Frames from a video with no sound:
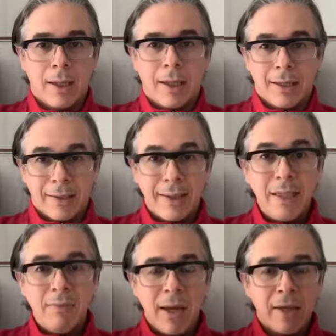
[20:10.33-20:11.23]
These
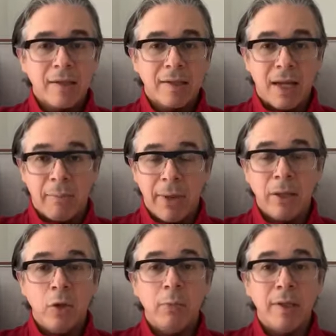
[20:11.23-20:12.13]
masks are meant to
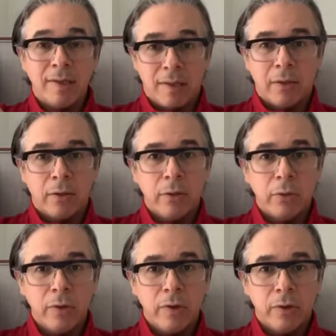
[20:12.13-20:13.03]
be single use.